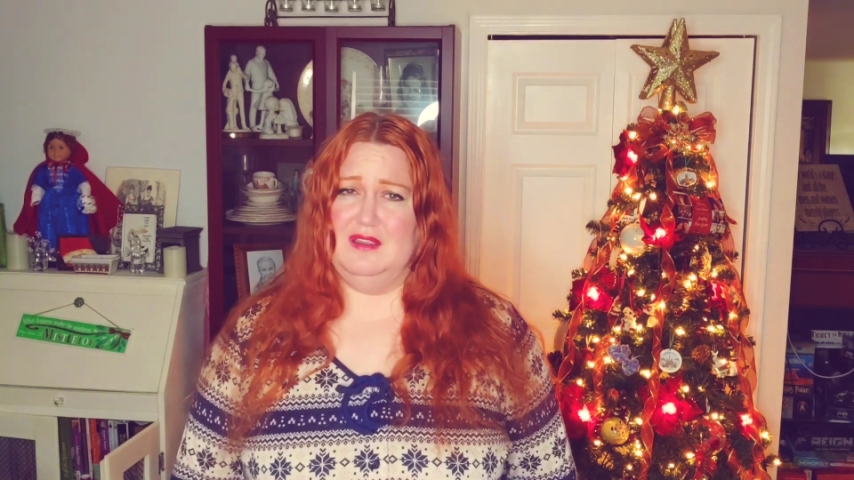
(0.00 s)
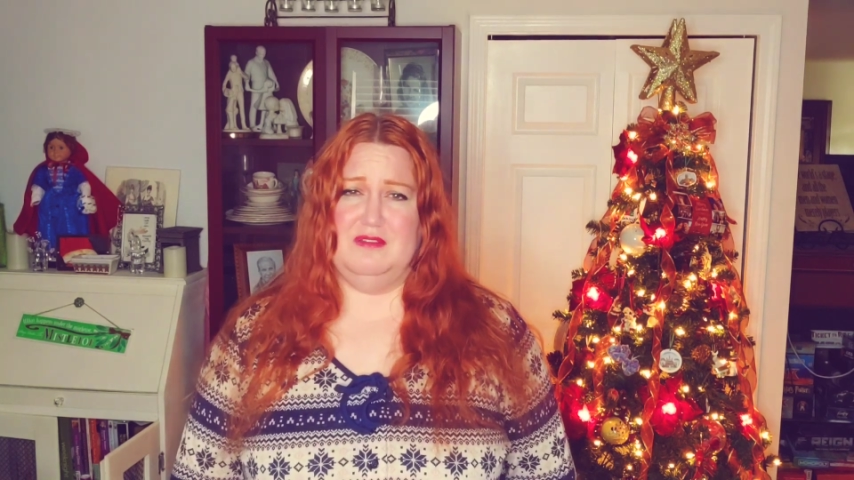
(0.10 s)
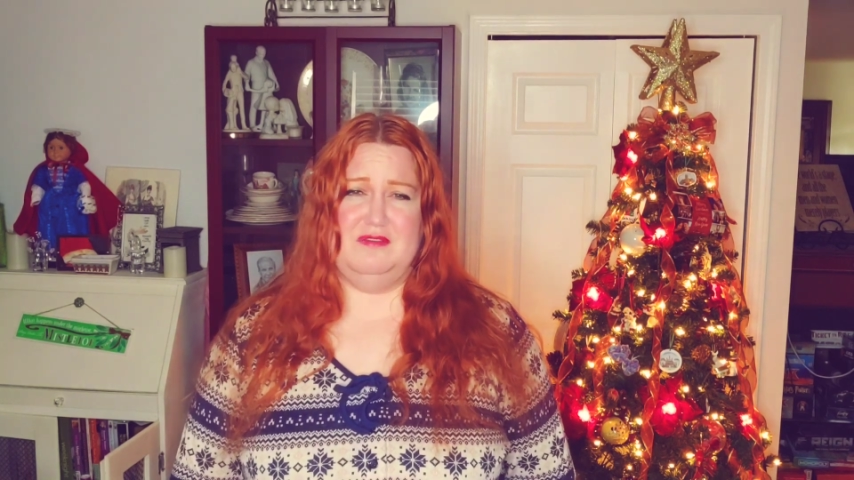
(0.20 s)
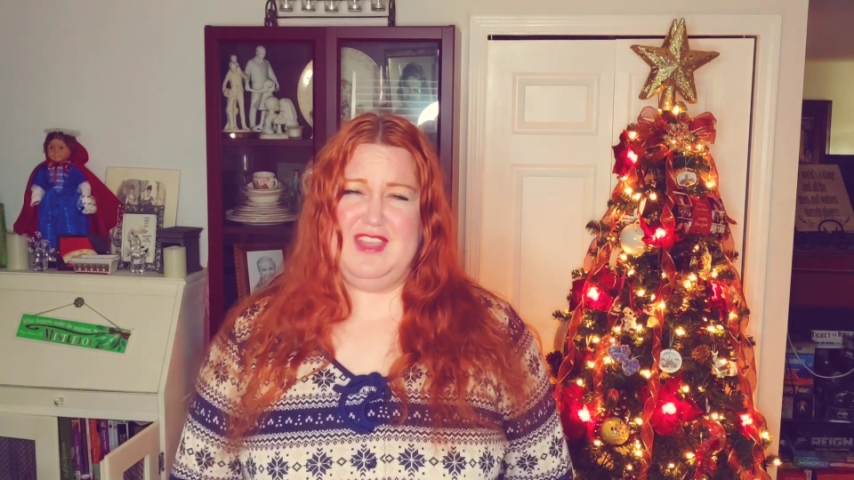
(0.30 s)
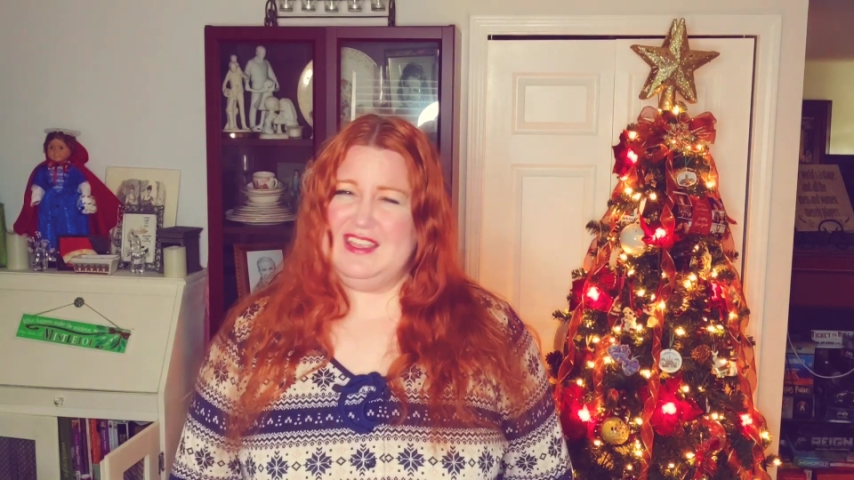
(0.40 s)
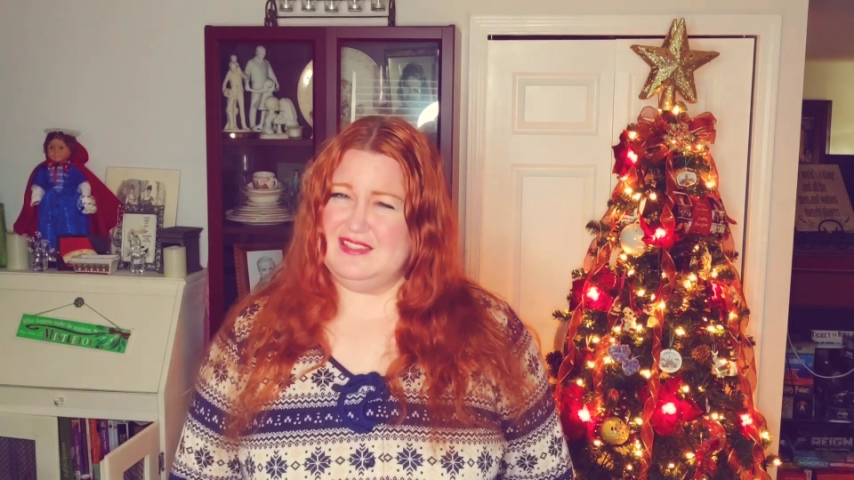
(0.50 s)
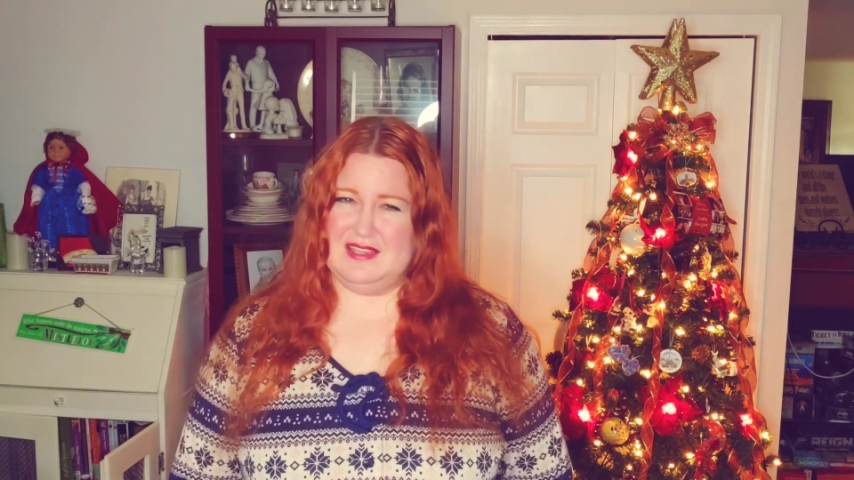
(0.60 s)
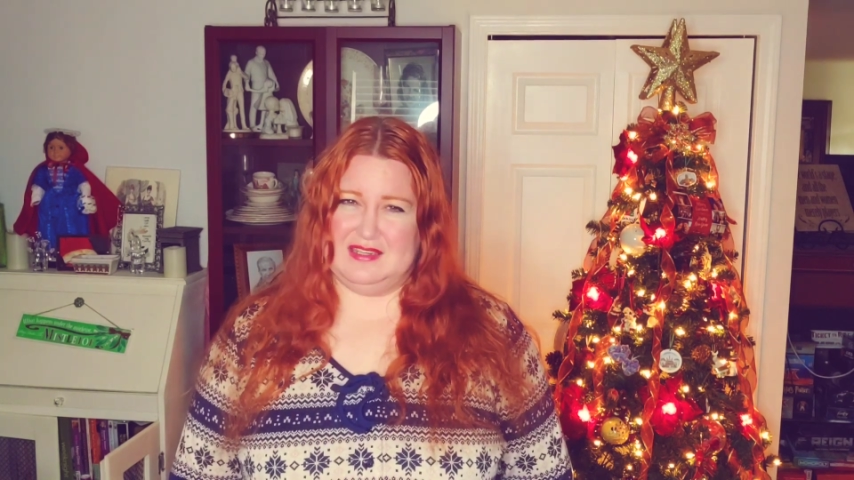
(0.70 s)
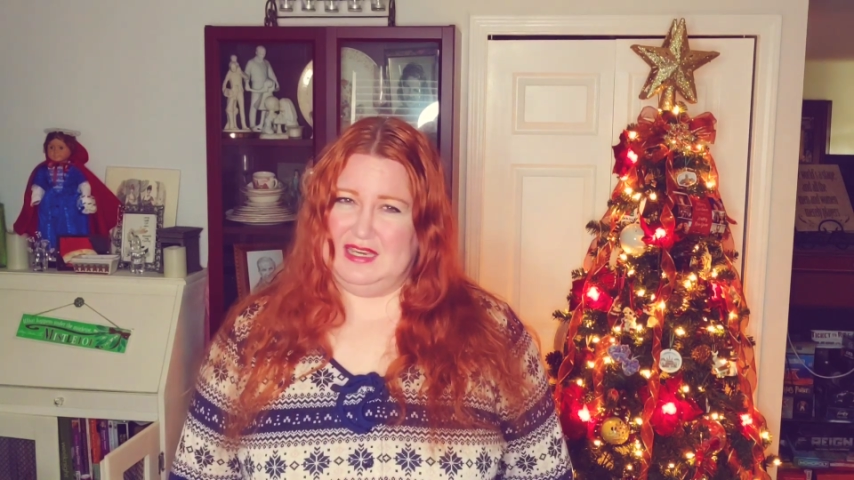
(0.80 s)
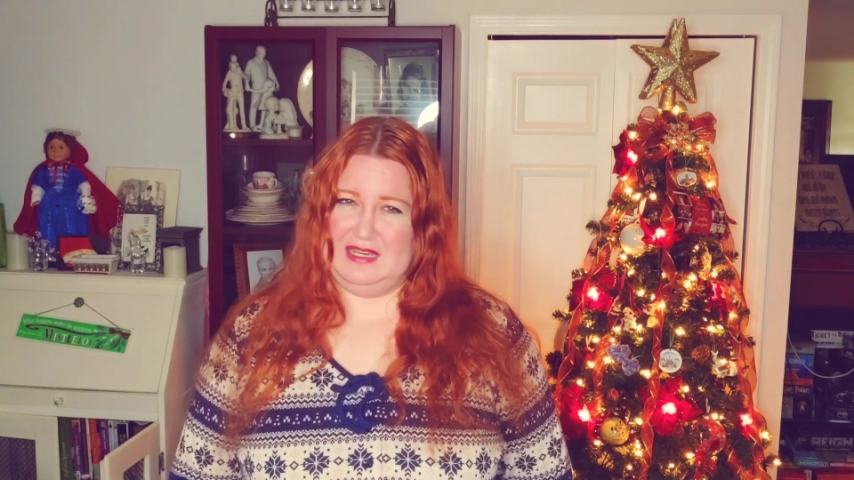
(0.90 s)

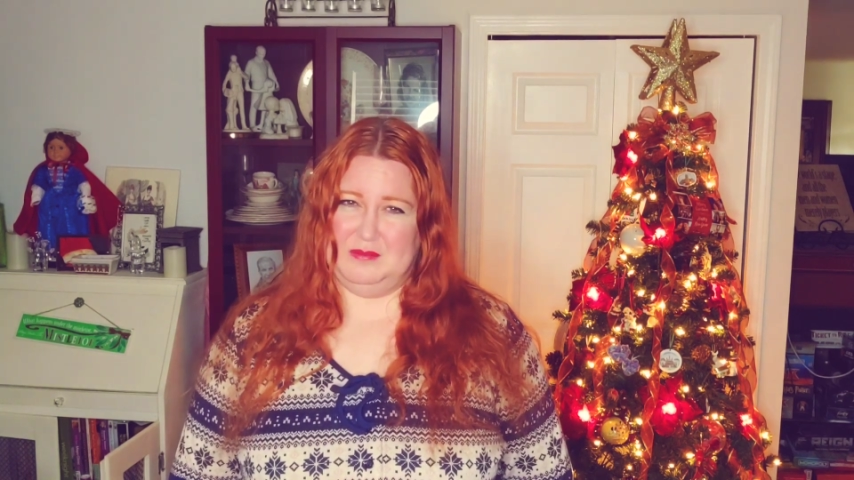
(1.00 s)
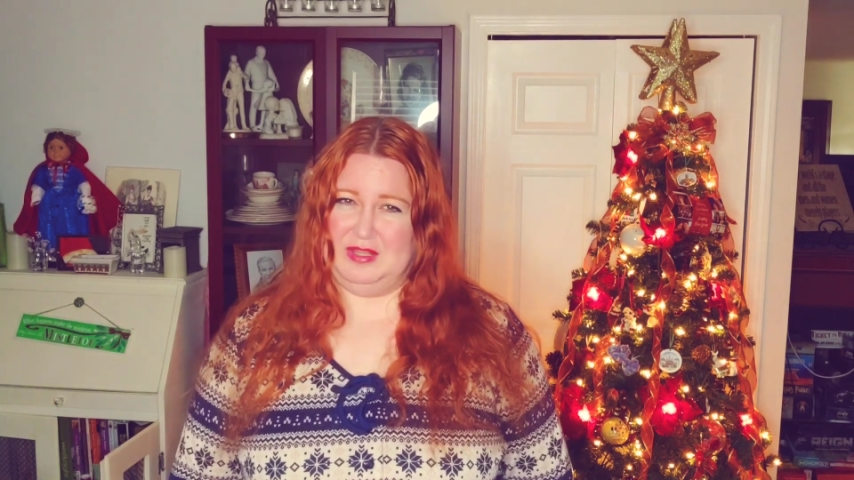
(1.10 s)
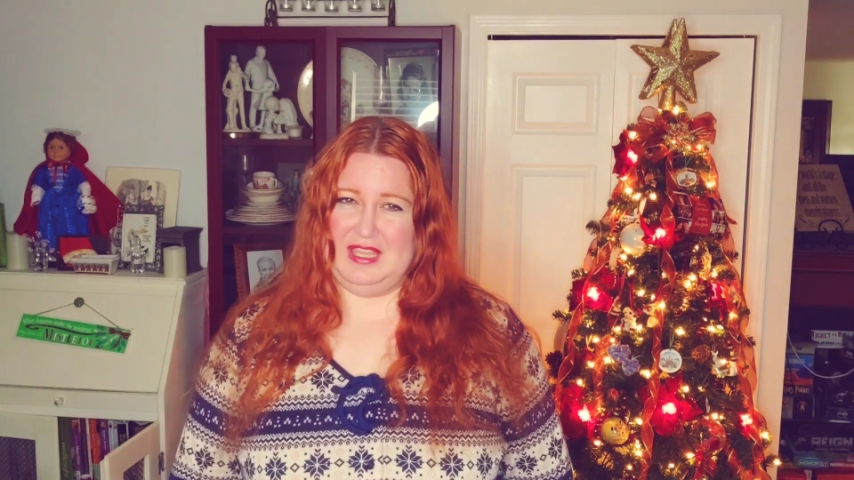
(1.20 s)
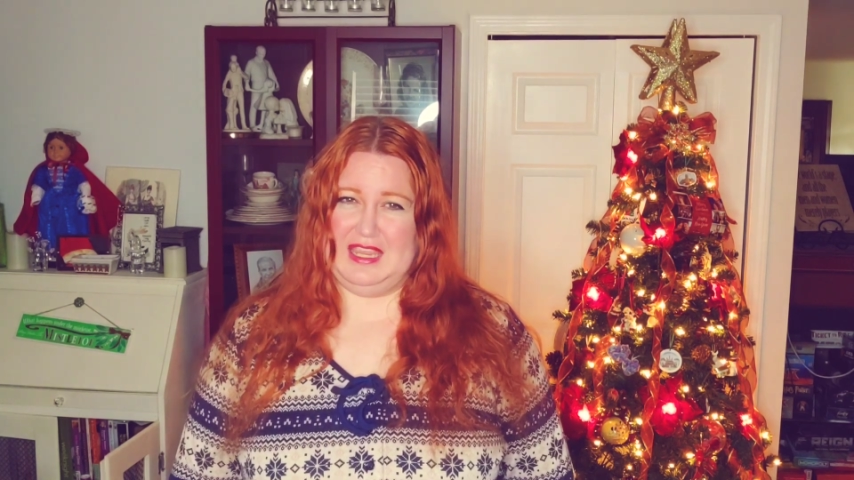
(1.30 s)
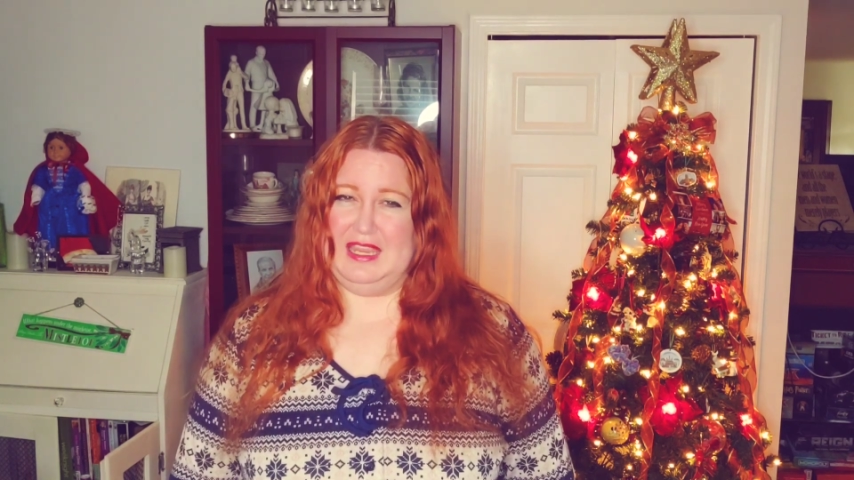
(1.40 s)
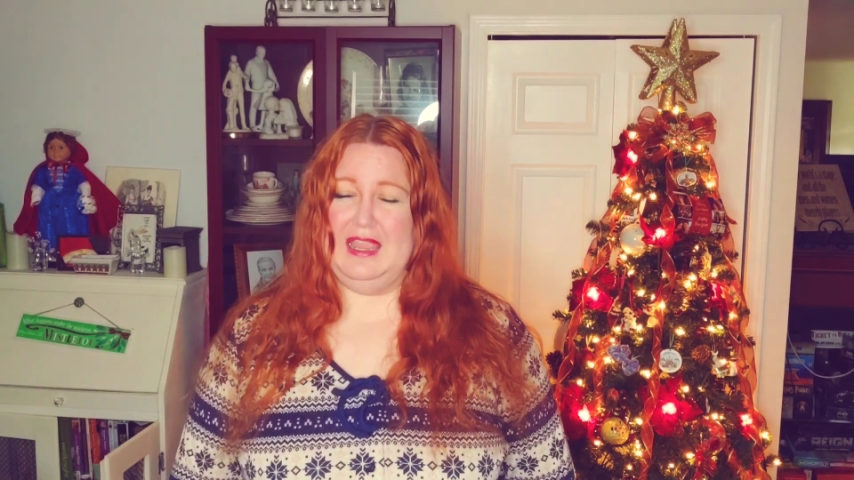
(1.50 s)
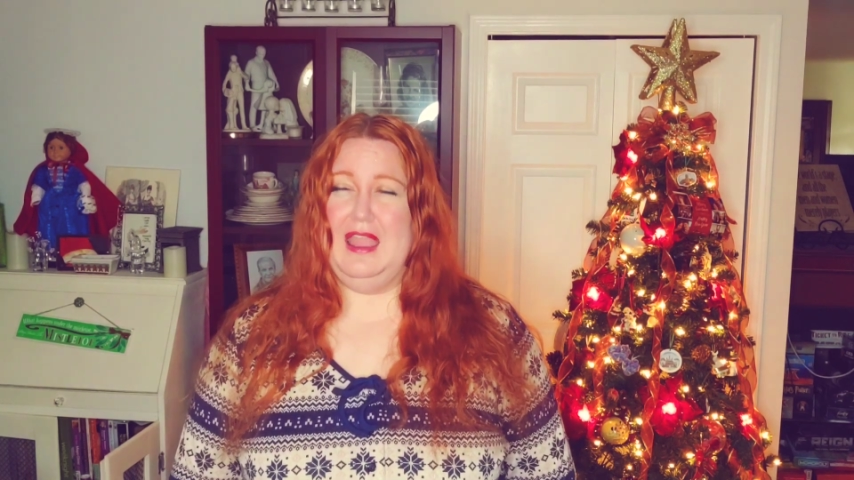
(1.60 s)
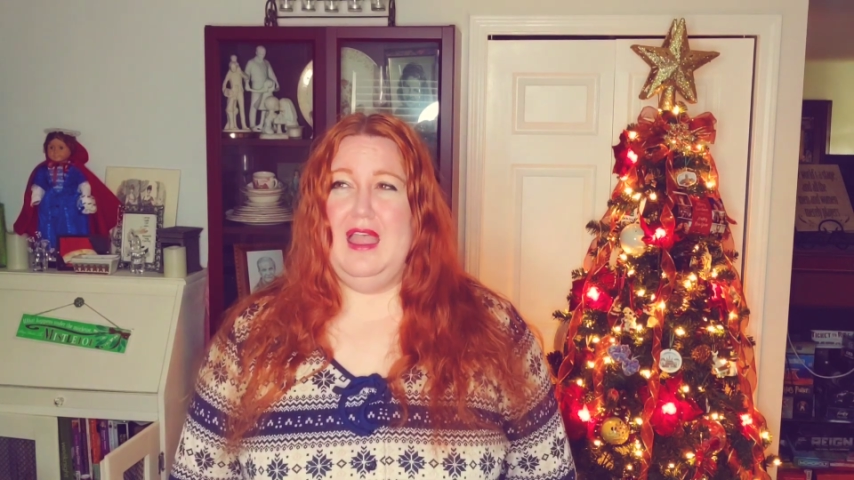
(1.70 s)
fascinating play.